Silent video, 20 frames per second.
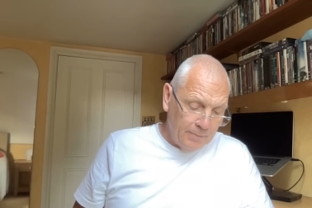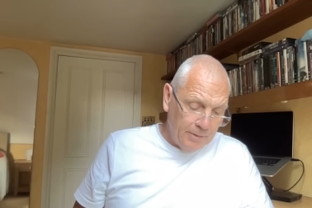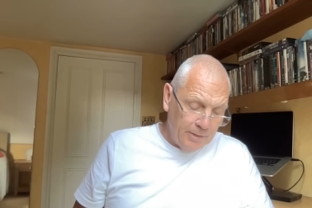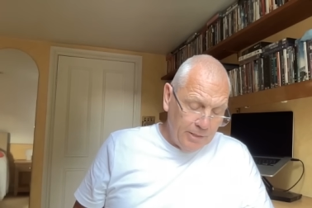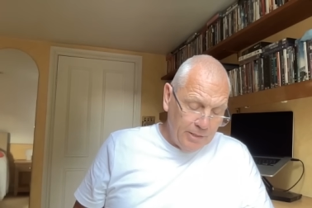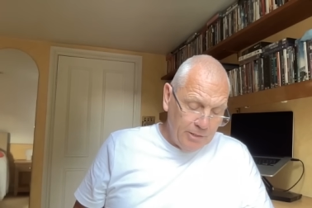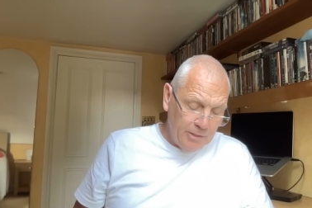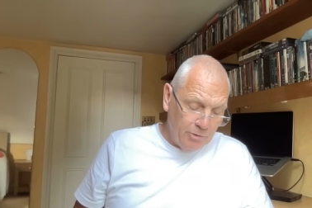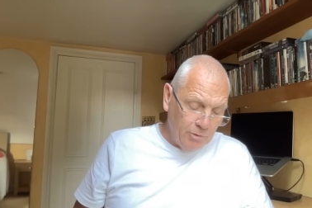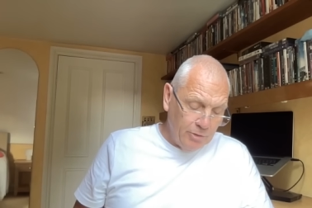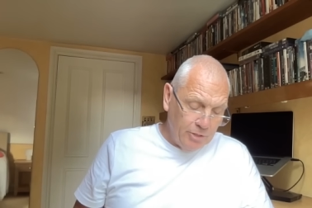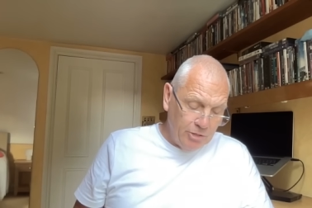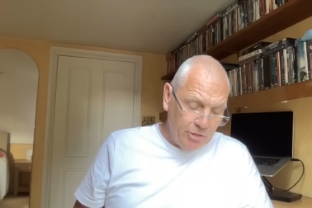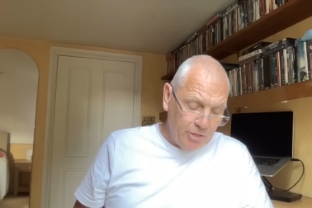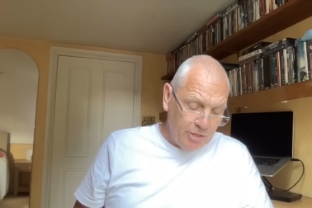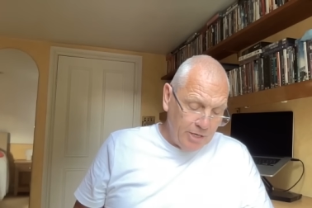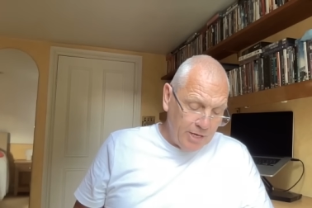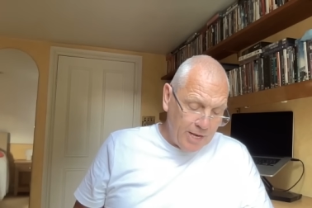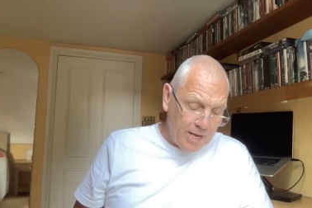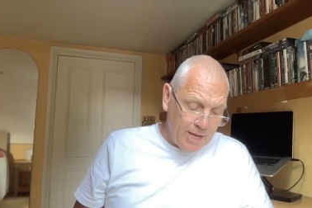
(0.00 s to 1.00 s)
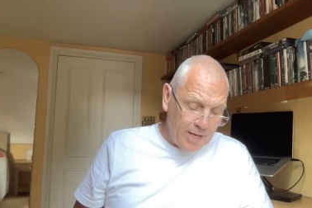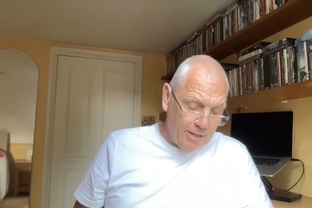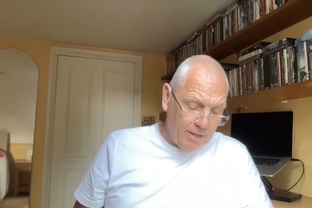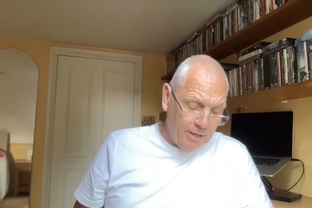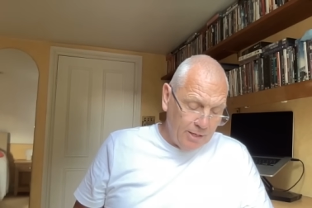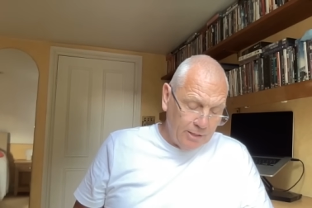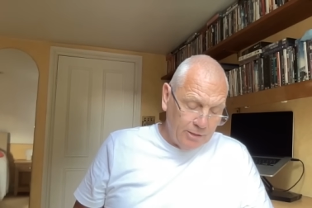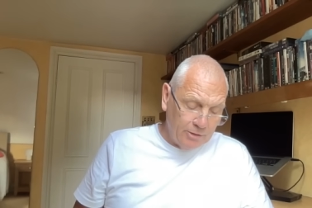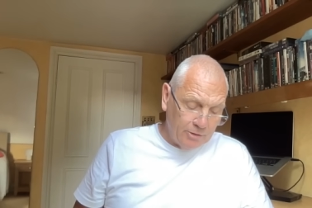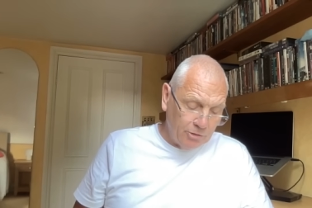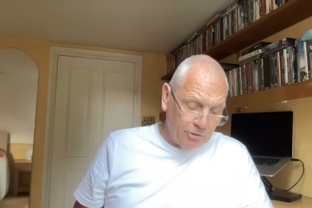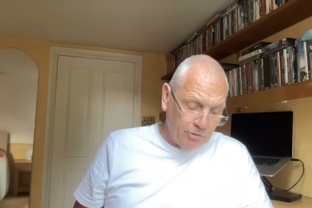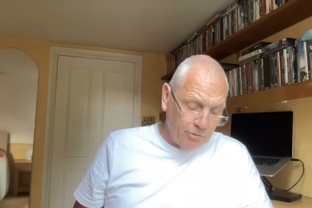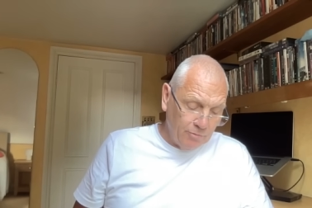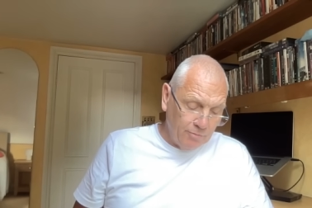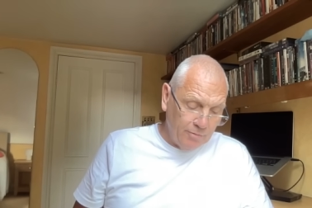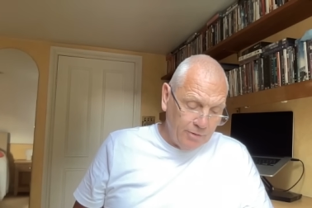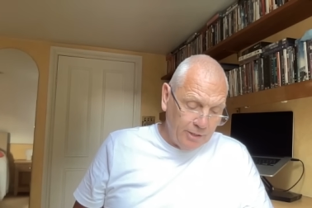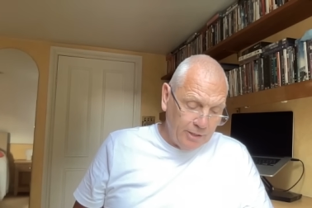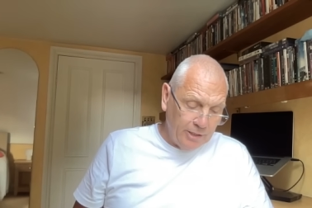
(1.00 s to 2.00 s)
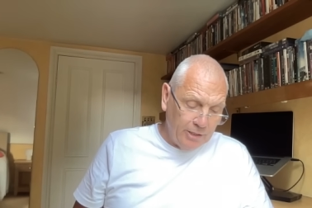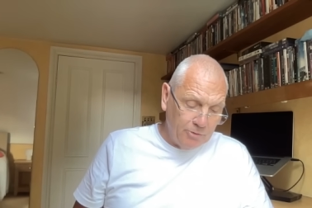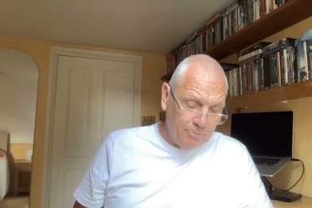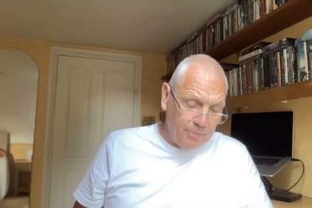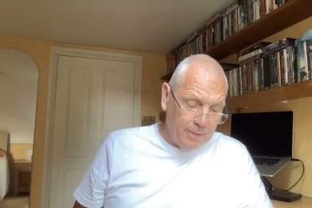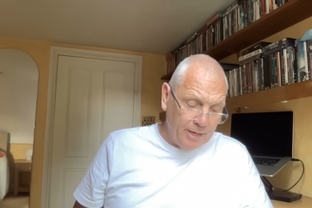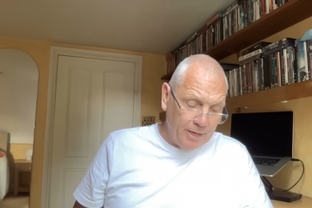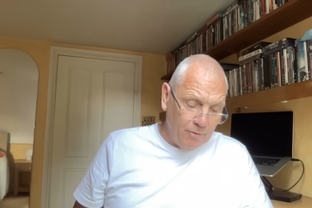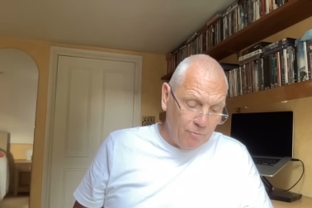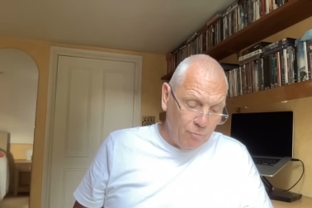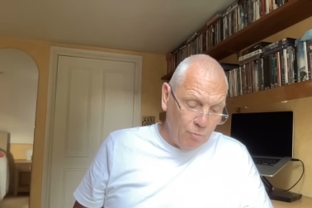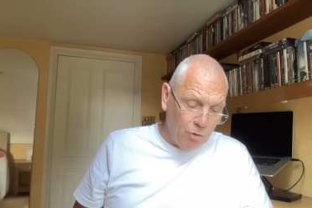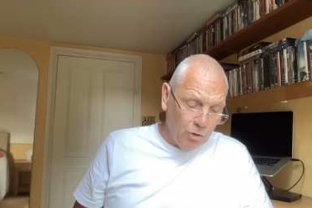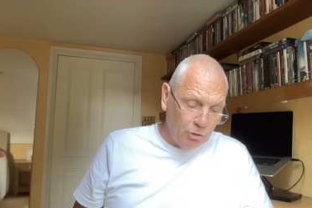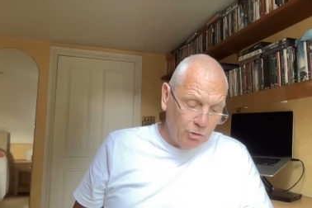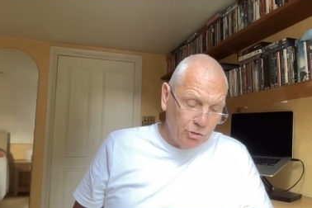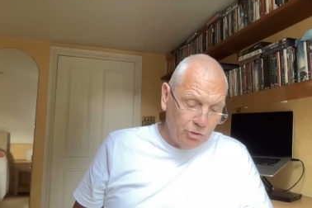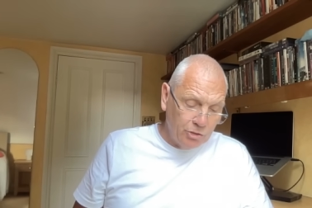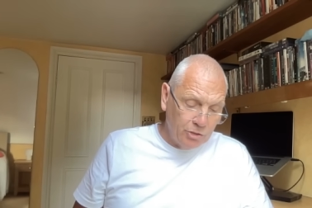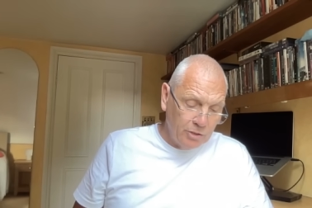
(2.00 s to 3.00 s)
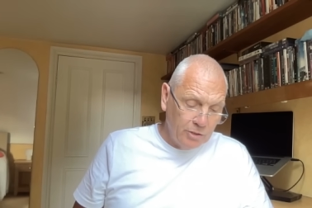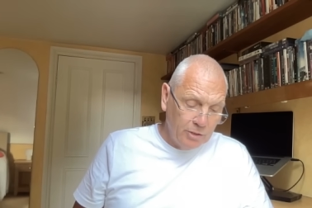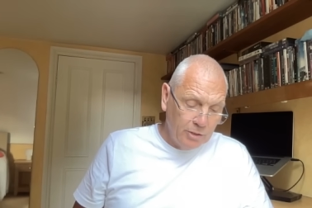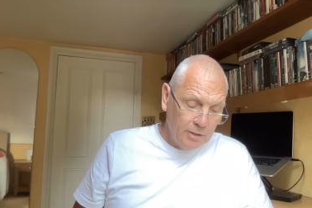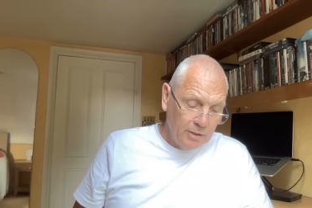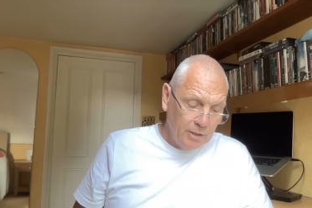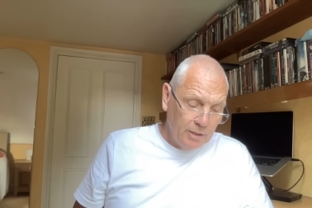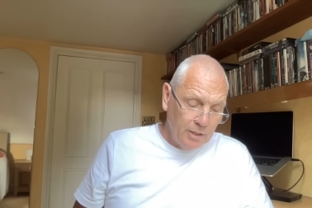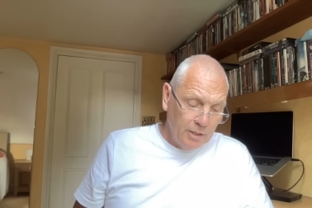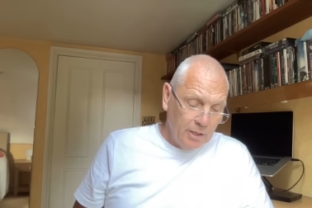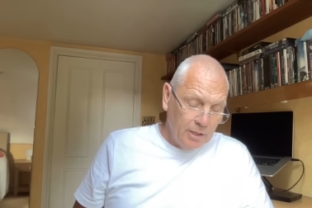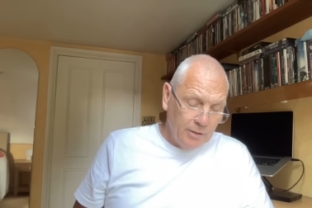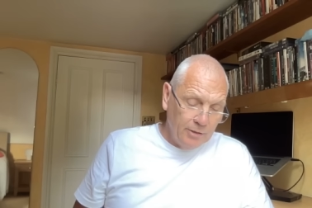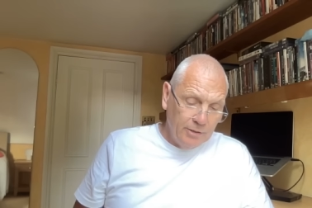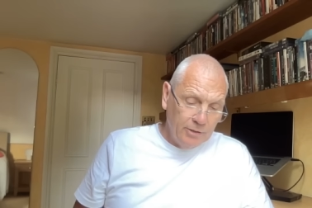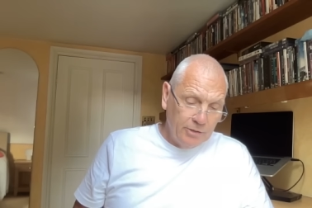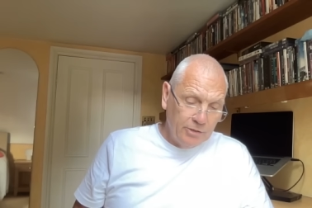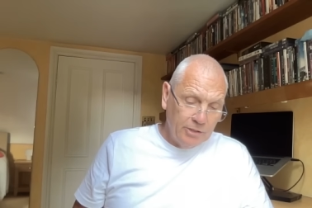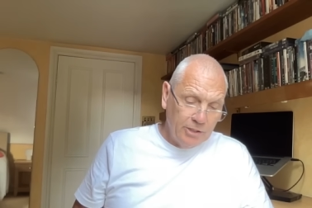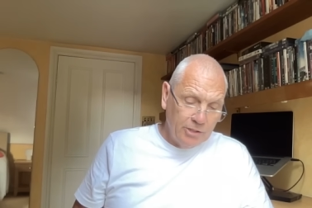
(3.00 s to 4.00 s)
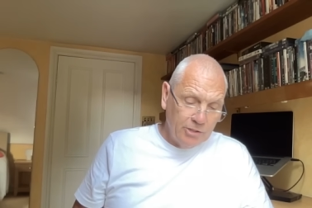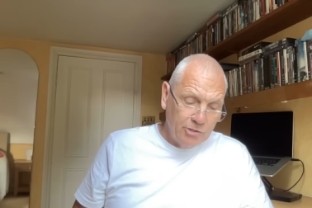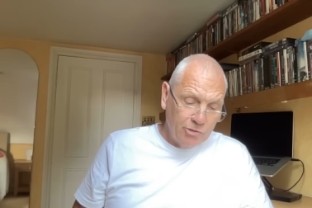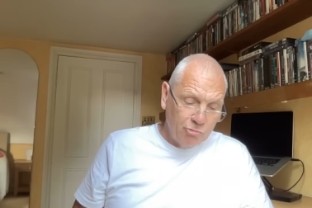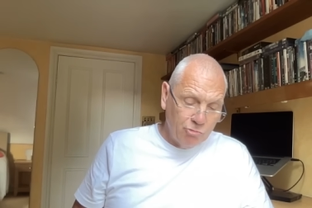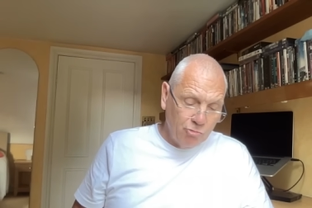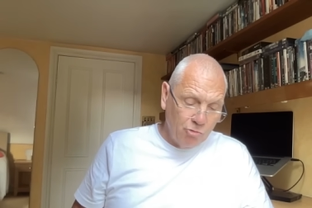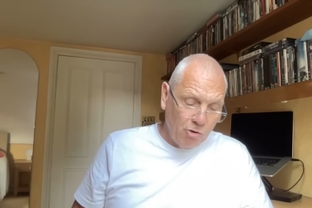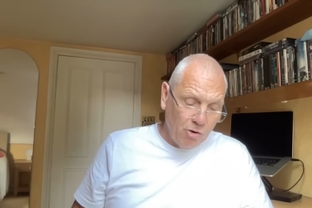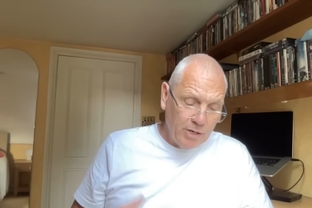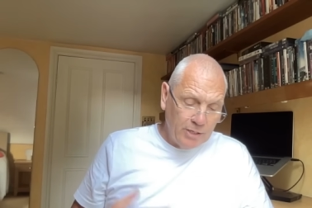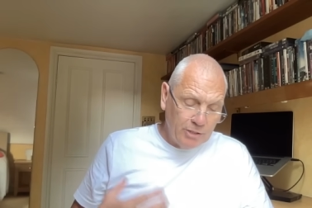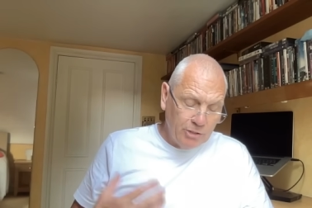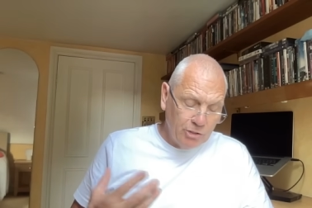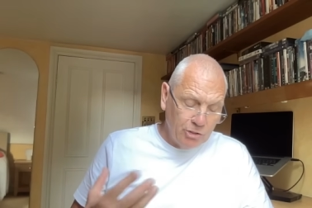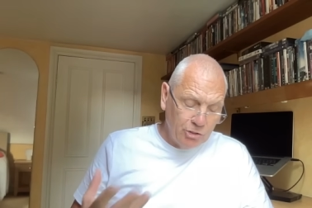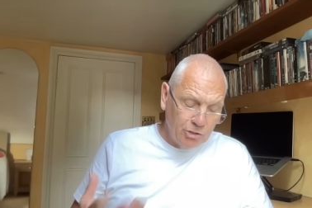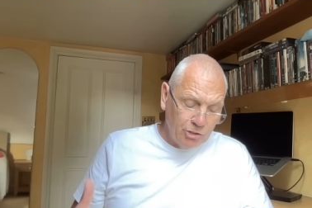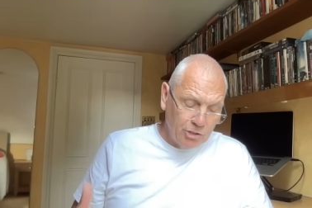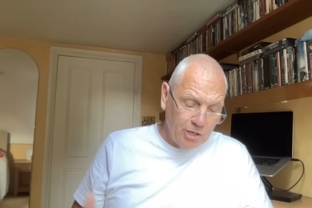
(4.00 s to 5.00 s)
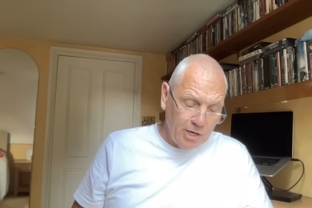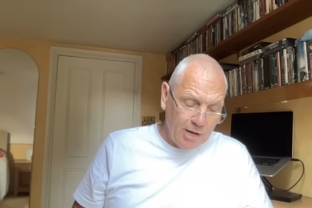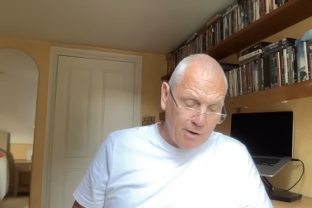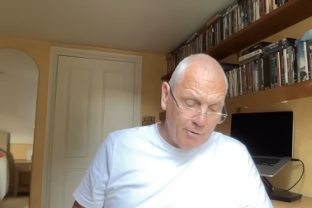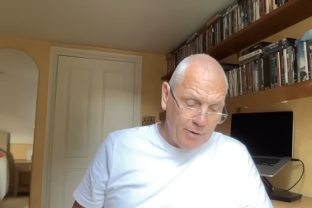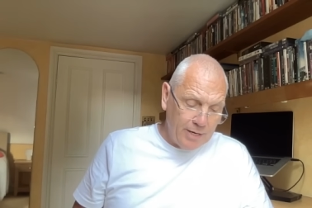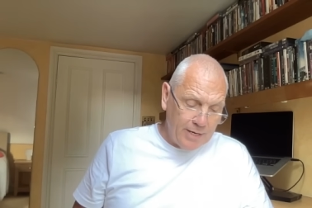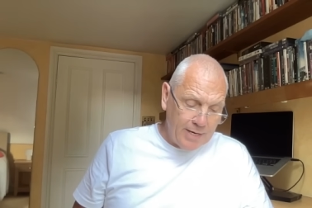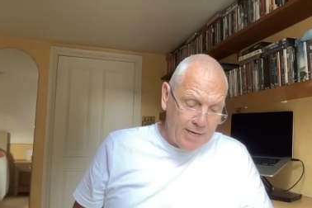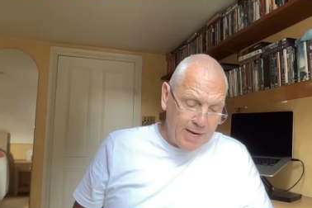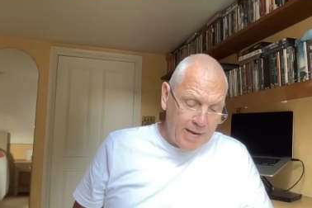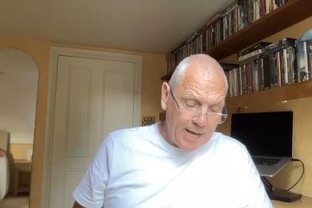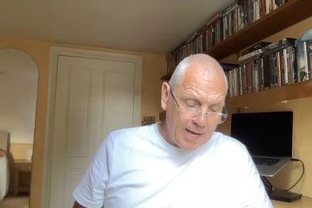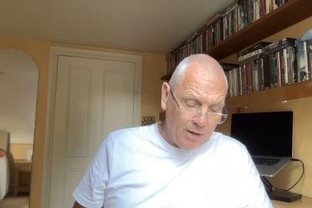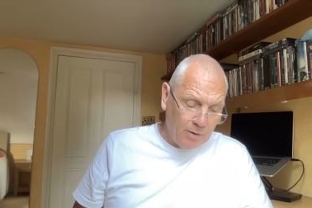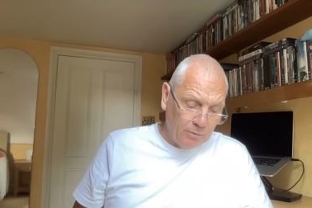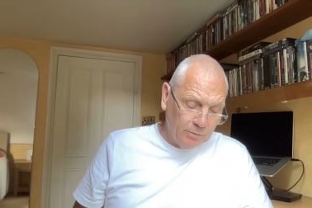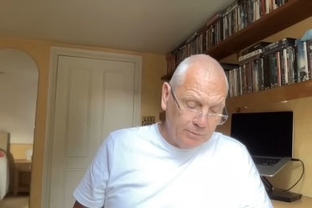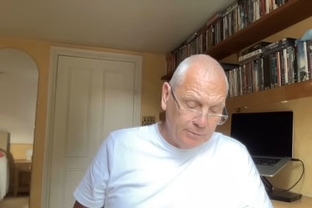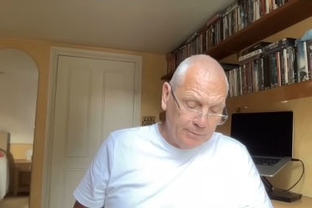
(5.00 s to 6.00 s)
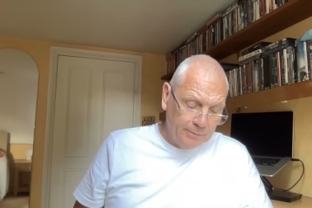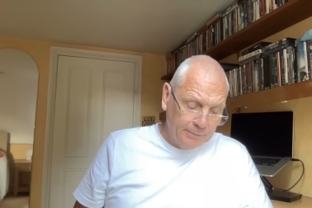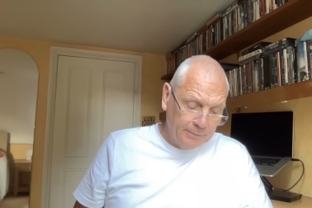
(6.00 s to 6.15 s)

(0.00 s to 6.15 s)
the intuition here that something is being rushed and there's this trying to slow it down.